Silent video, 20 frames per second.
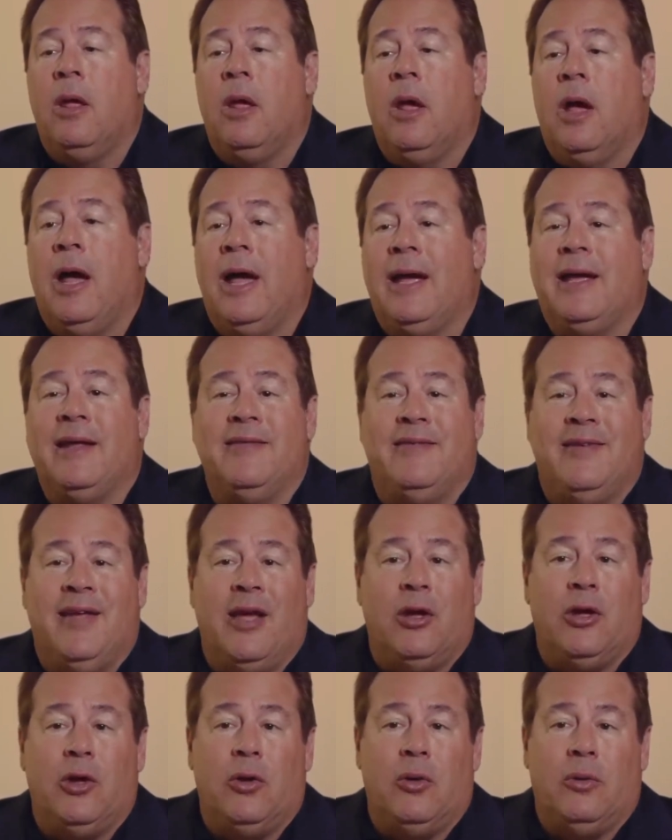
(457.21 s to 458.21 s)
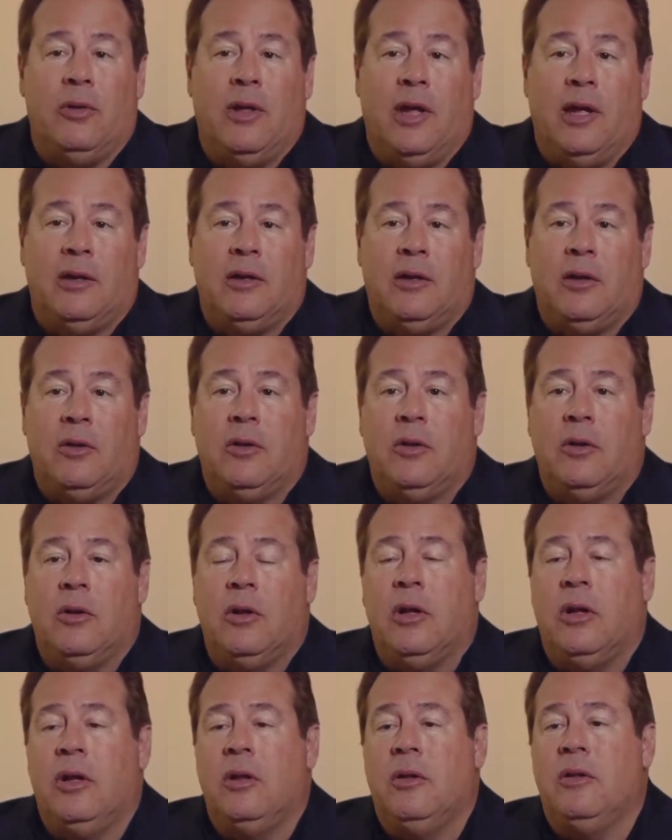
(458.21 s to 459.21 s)
I can tell you that
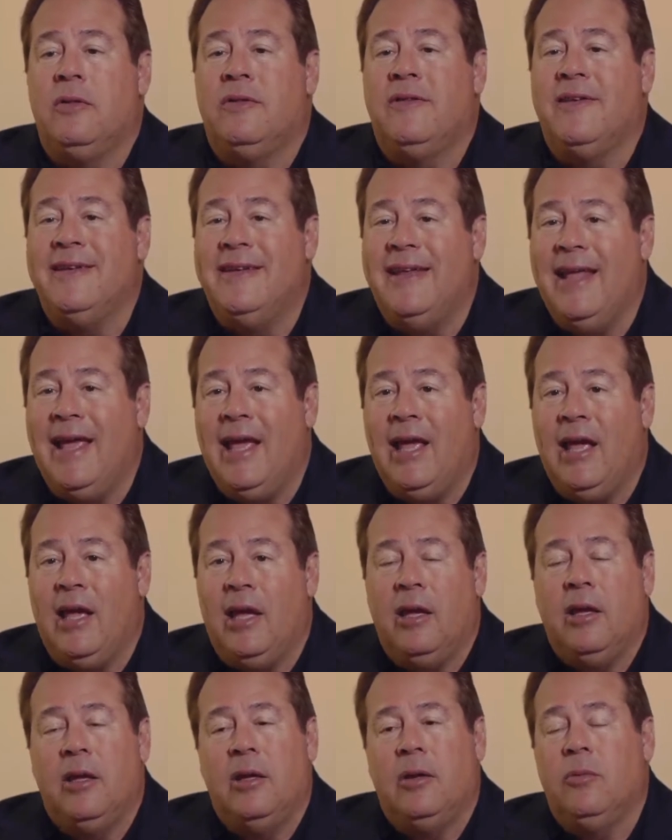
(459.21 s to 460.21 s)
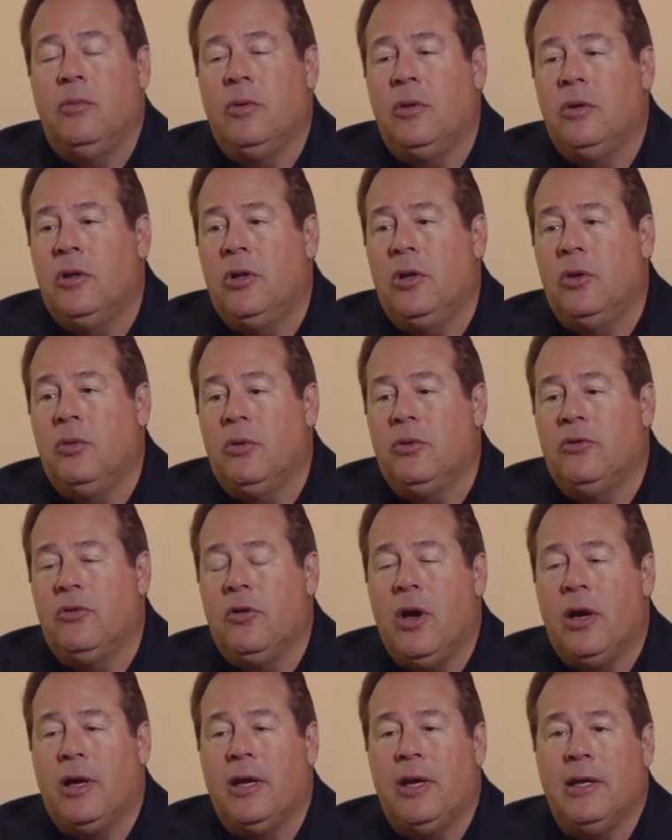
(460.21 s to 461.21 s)
today, and we're
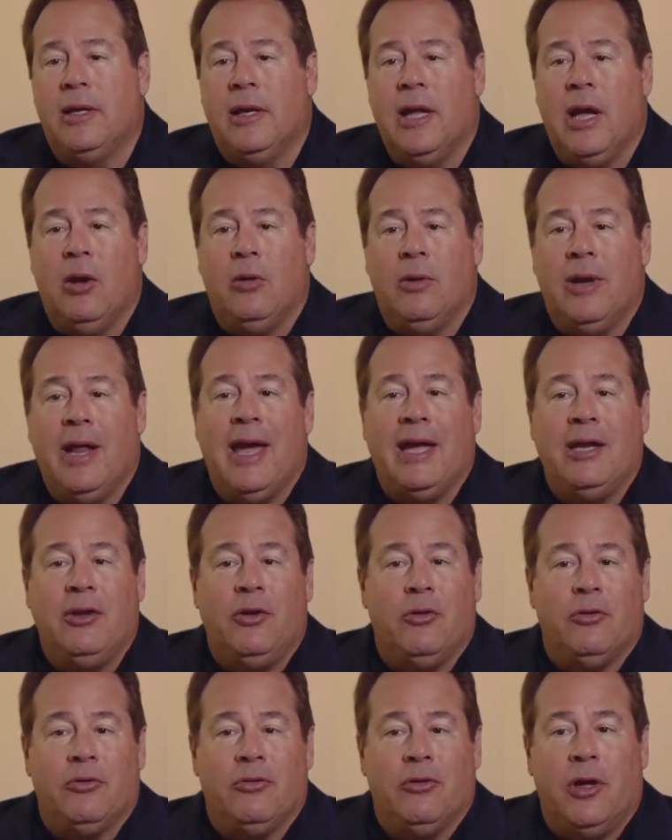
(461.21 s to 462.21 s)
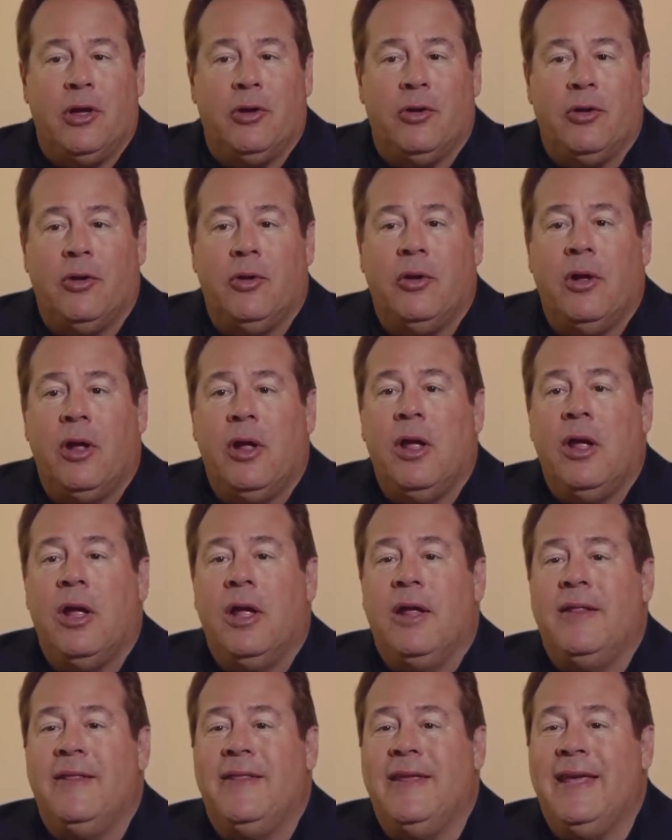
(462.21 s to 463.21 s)
talking now 9 years later,
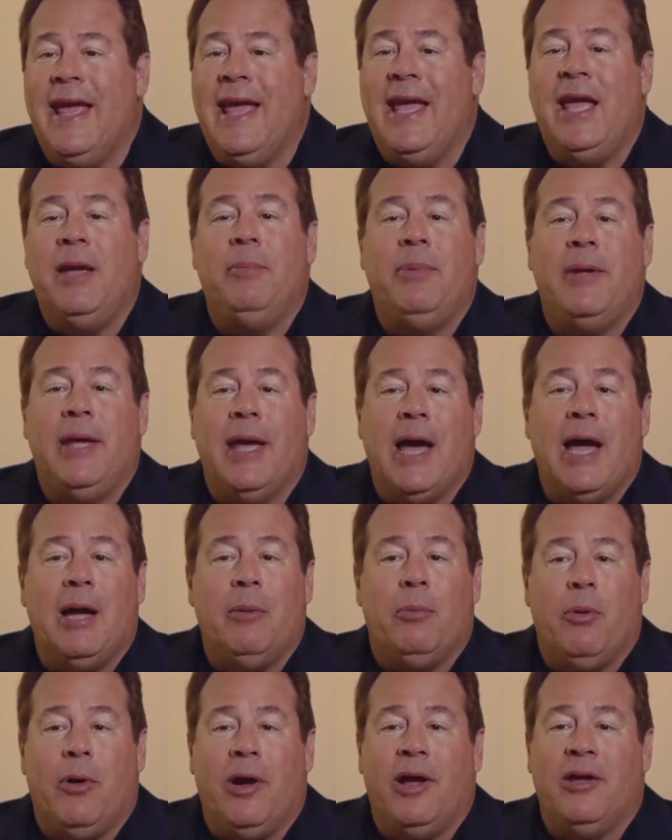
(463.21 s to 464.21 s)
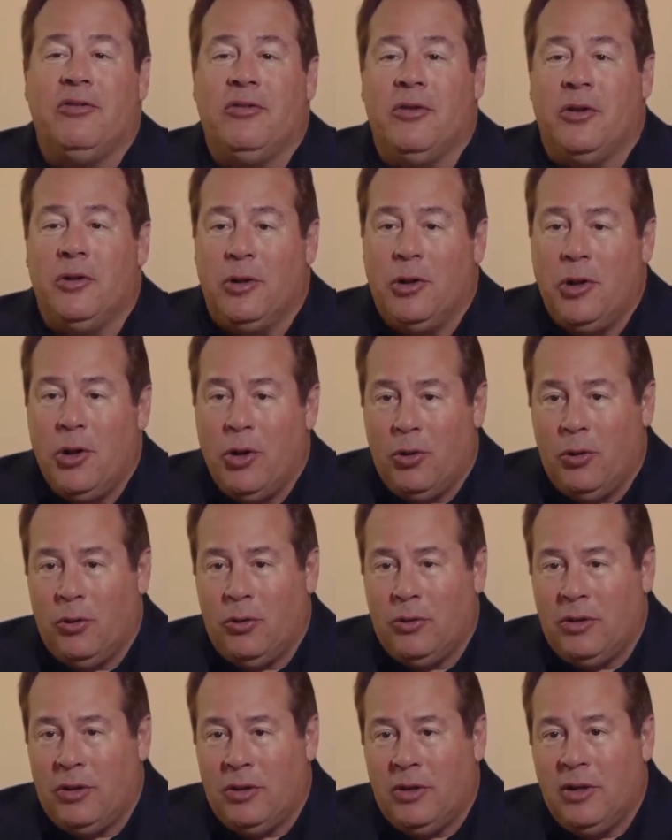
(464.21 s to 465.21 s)
the API price
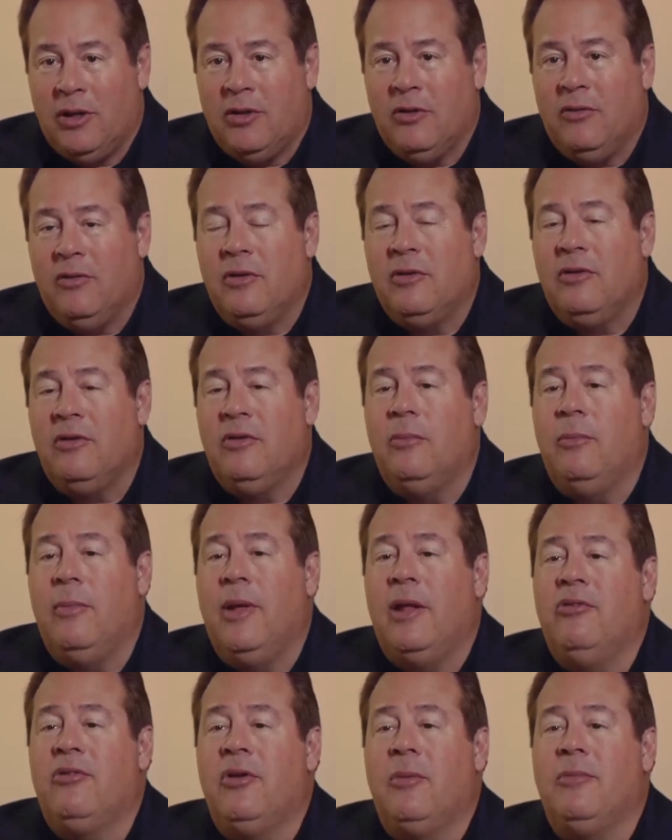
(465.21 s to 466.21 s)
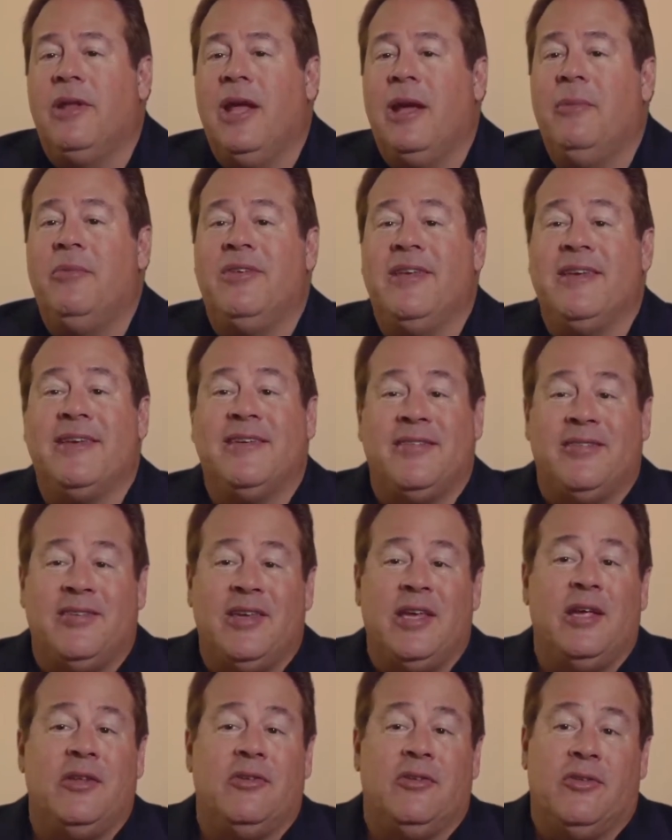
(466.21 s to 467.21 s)
alone sometimes
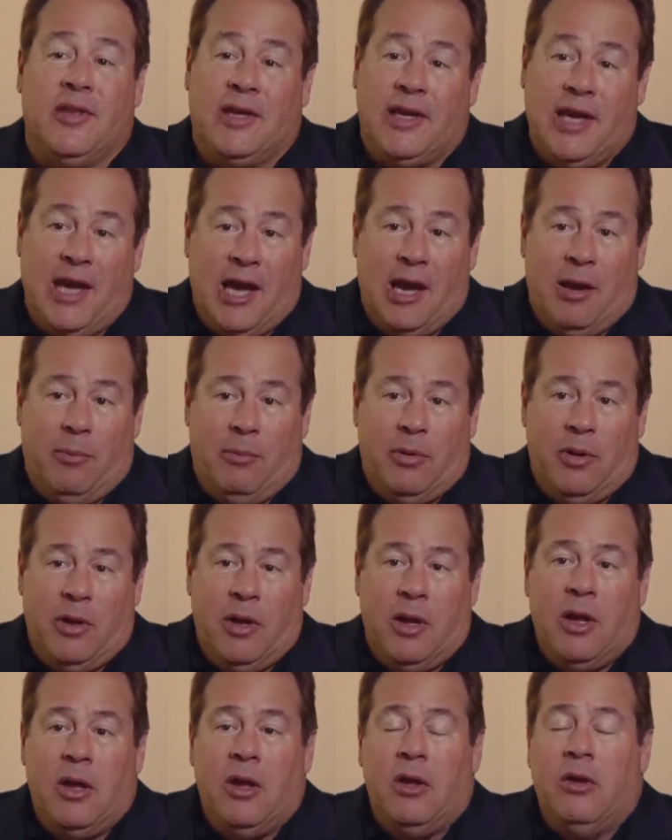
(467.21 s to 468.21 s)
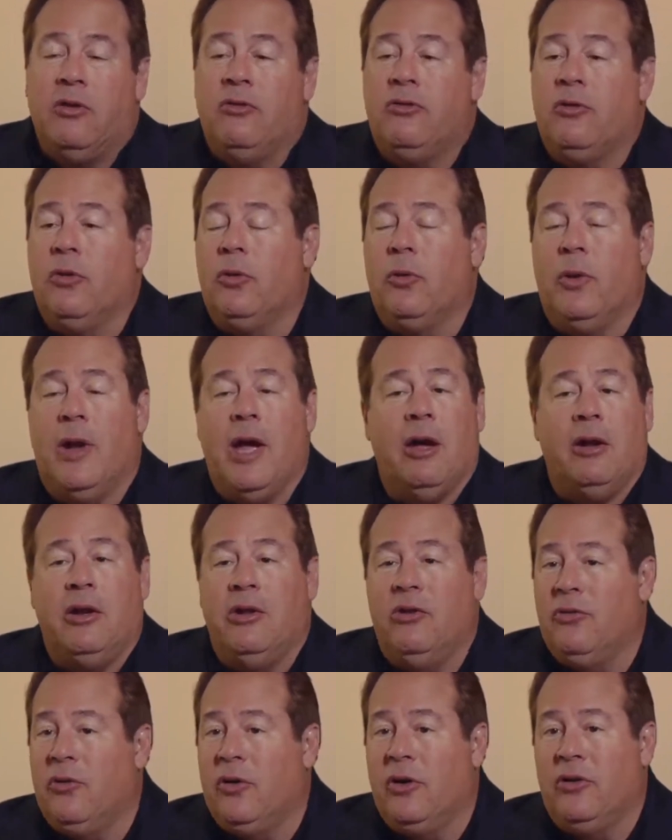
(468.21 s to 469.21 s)
exceeds the cap. So the reality
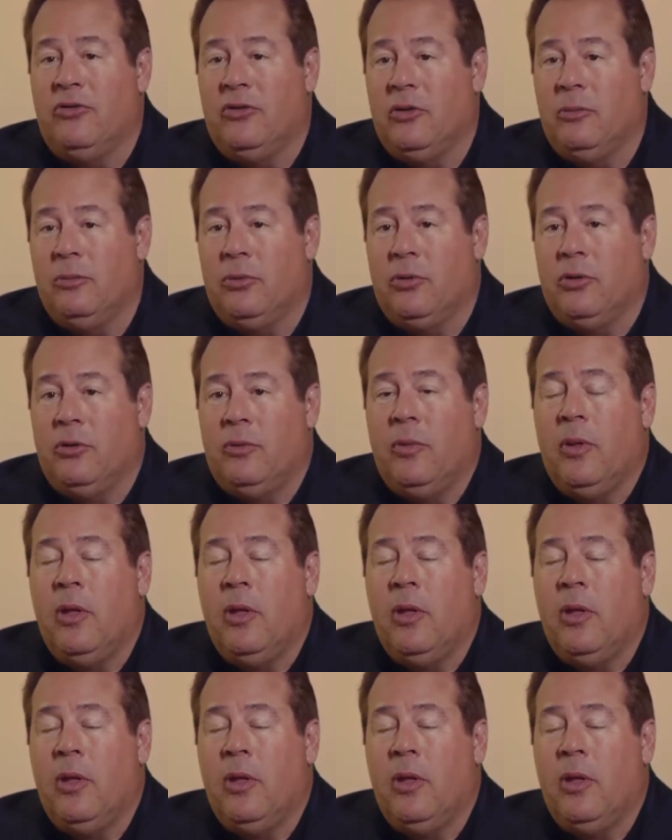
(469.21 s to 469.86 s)
is very simple.